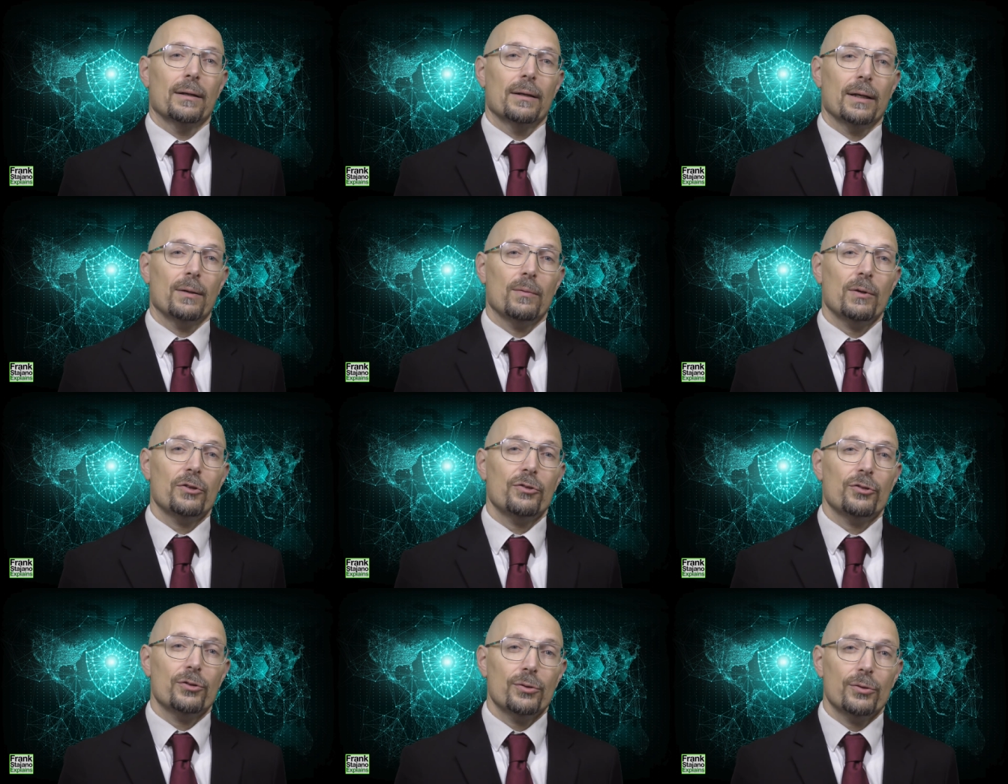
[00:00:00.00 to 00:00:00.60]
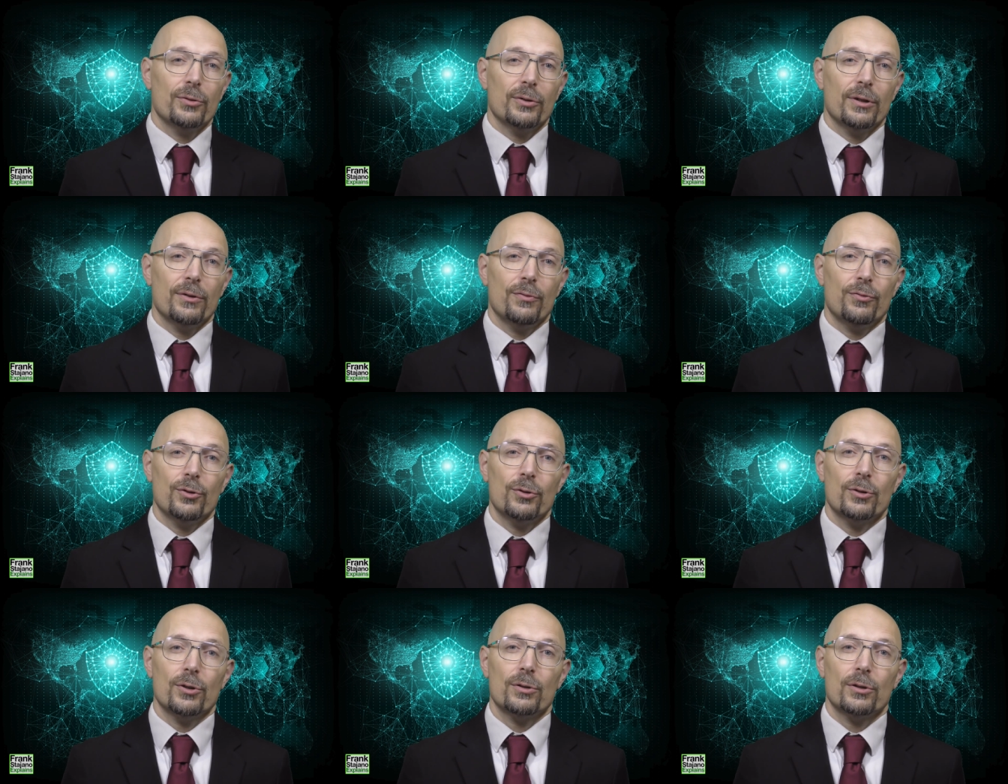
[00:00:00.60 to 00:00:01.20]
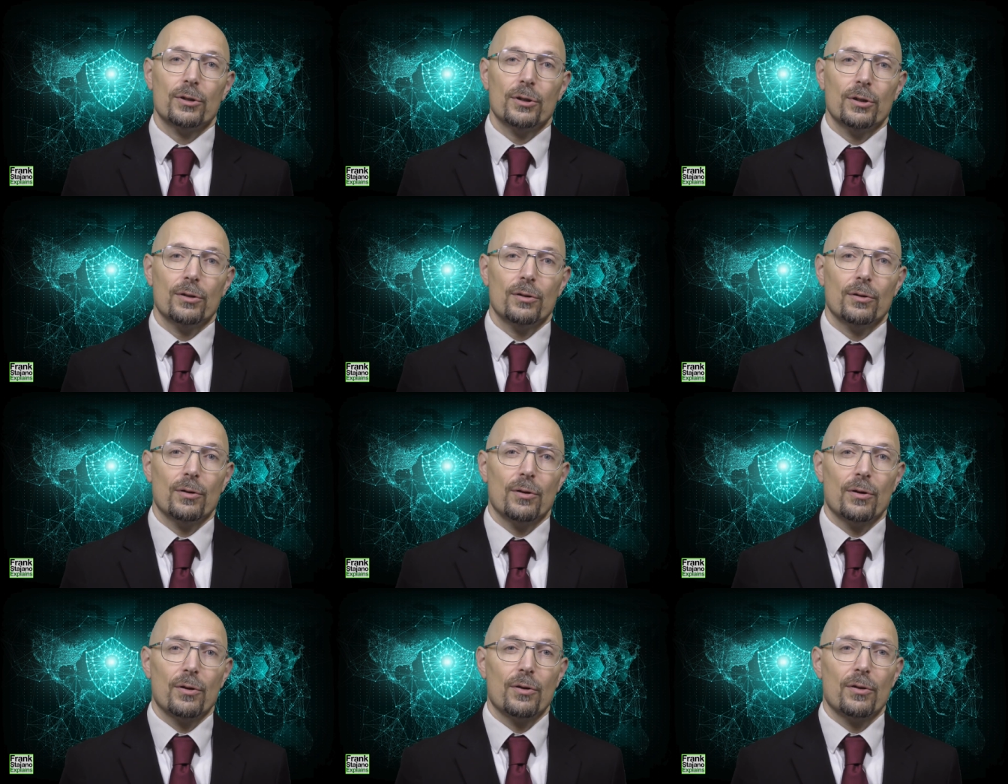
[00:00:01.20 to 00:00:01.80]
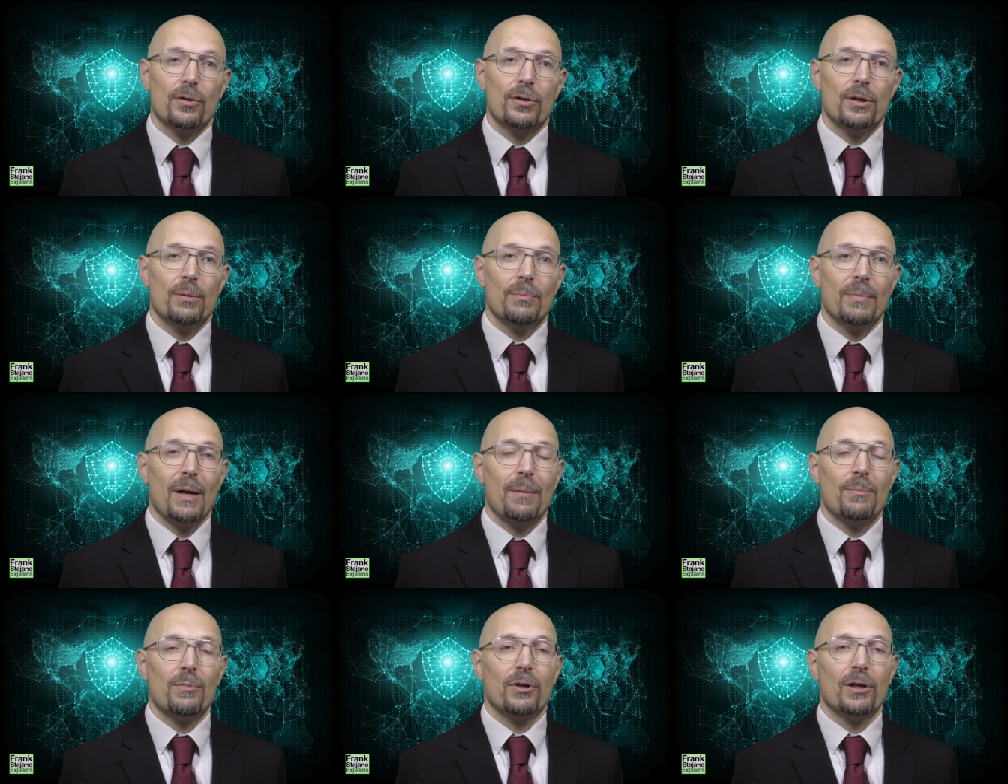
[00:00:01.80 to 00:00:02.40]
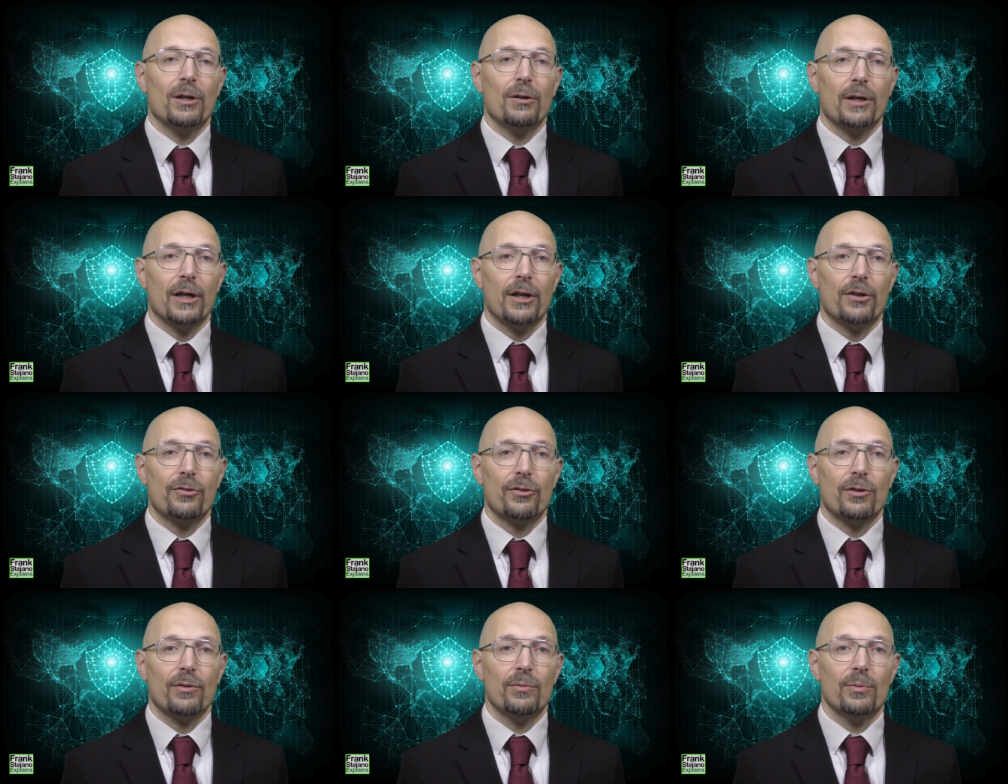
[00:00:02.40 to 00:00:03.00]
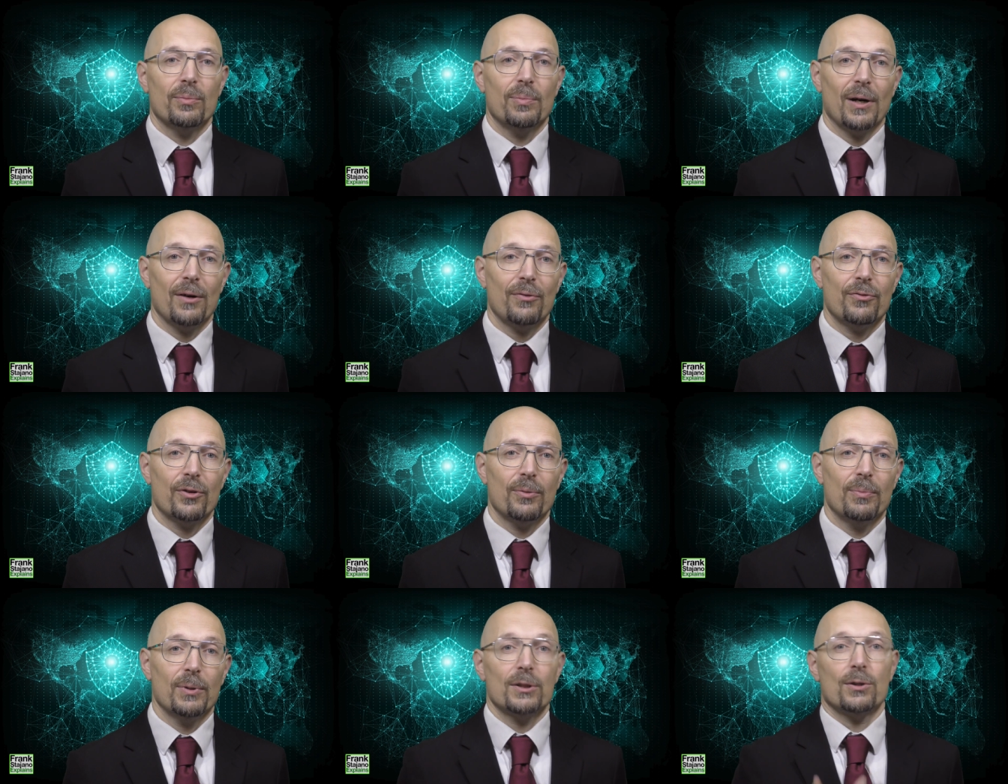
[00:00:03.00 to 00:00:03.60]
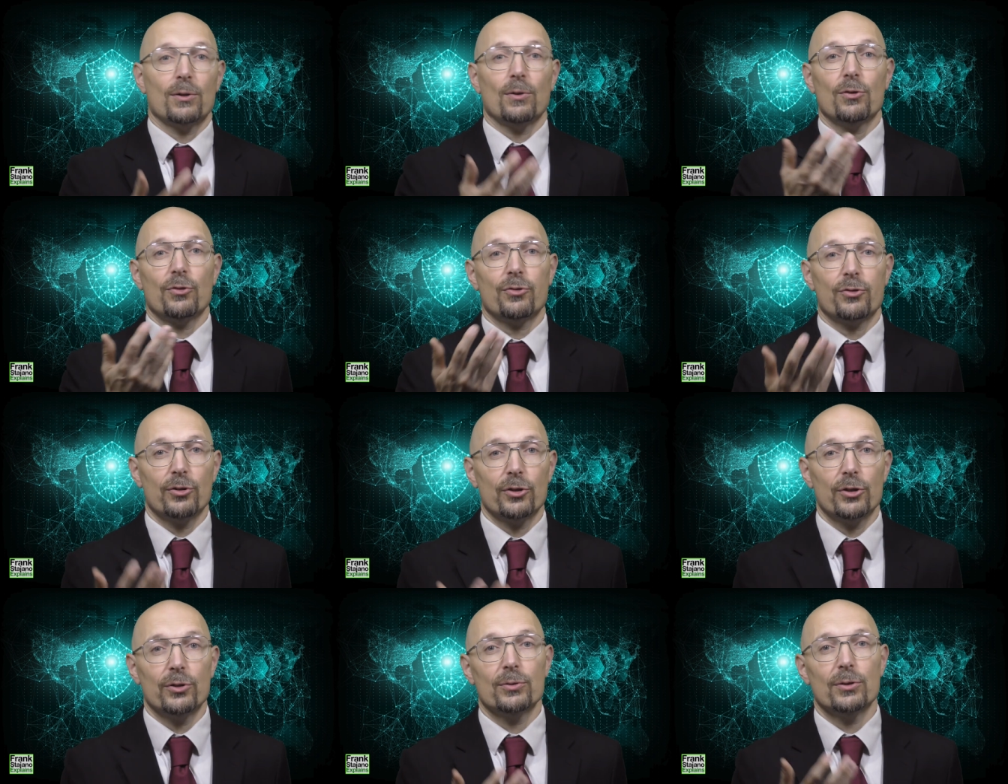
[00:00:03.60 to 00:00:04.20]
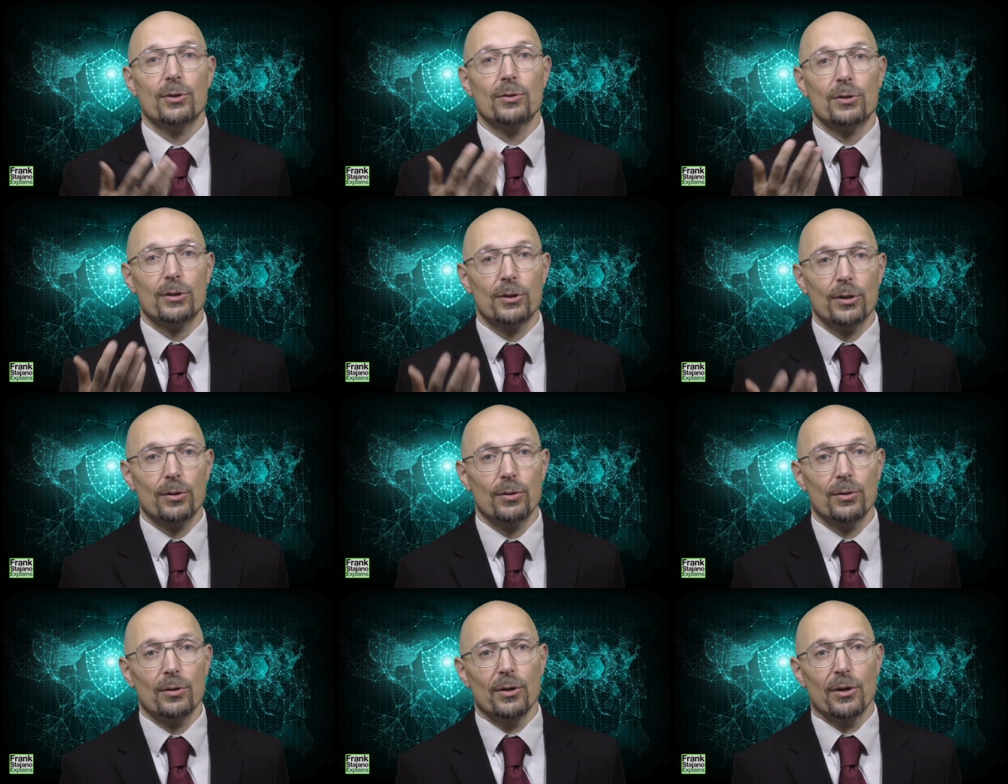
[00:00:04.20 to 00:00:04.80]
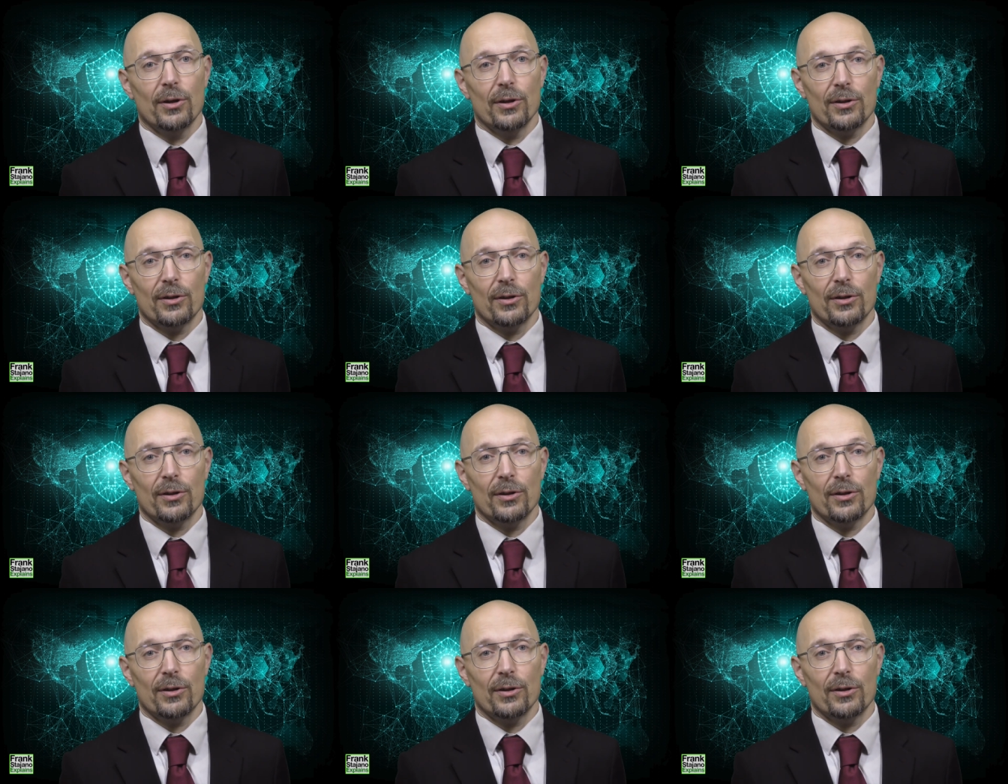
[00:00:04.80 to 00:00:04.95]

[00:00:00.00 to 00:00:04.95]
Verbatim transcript: now what do you do if you don't know the memory location of the buffer, but also you don't know